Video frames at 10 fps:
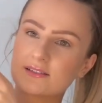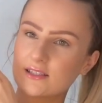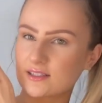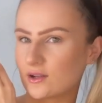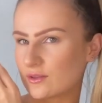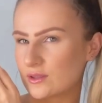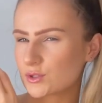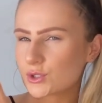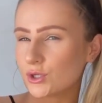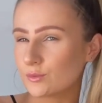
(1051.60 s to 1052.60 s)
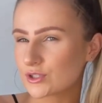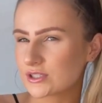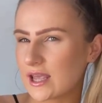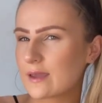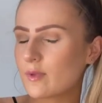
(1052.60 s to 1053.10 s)
I don't think there's too much to
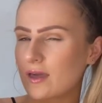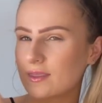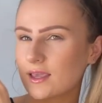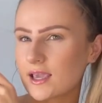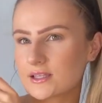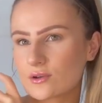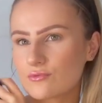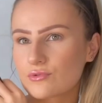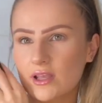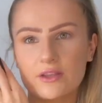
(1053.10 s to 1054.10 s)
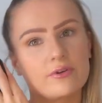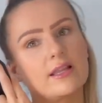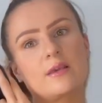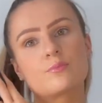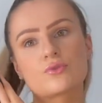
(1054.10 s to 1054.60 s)
say, but I think it is a really,
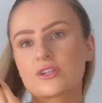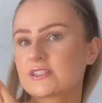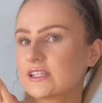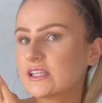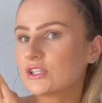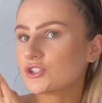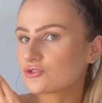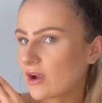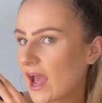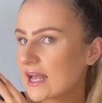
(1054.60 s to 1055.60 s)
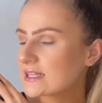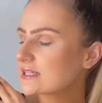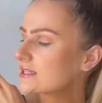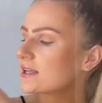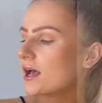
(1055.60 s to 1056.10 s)
really pretty dress.
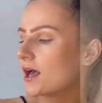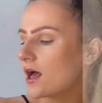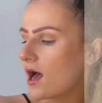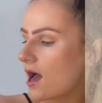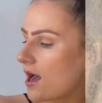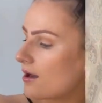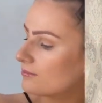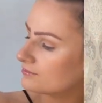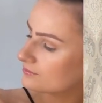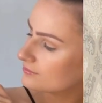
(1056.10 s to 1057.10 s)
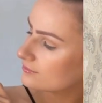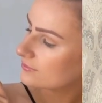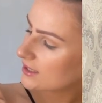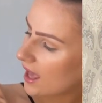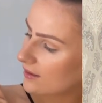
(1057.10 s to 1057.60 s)
Um,
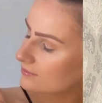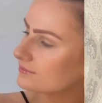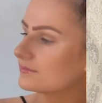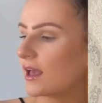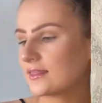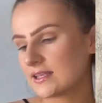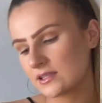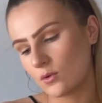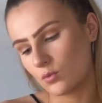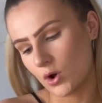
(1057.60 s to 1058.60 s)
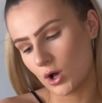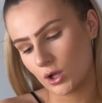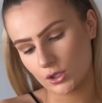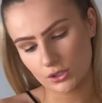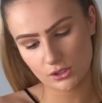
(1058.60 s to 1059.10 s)
yeah, and this
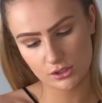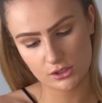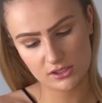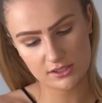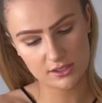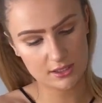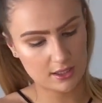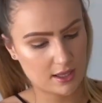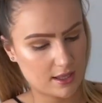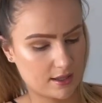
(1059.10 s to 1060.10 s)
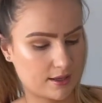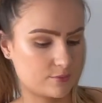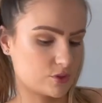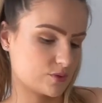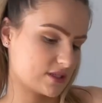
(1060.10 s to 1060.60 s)
was, how
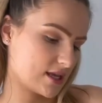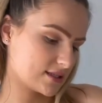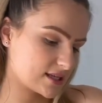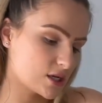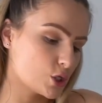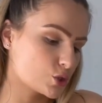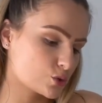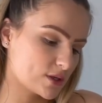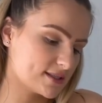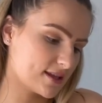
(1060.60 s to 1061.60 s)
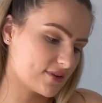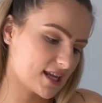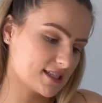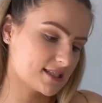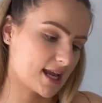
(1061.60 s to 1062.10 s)
much was it?
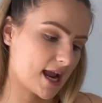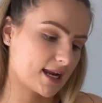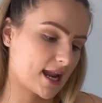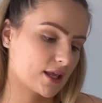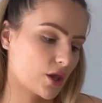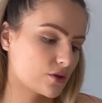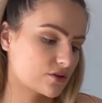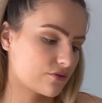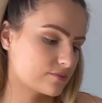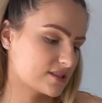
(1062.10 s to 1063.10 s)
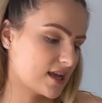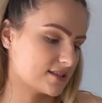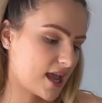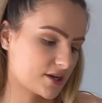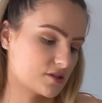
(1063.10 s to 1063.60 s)
27.99, and it goes from a size
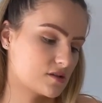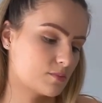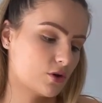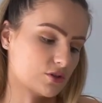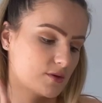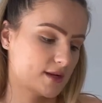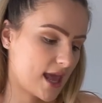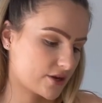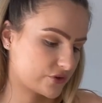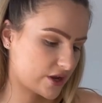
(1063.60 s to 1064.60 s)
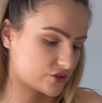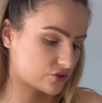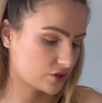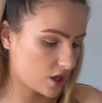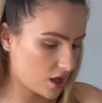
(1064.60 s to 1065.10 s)
extra small to an extra extra
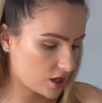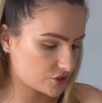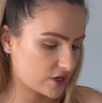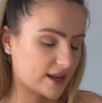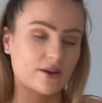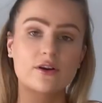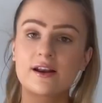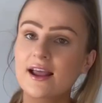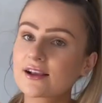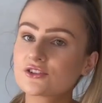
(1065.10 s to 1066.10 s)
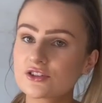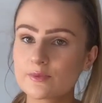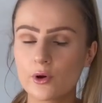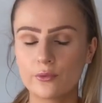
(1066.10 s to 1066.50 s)
large and I got an extra small.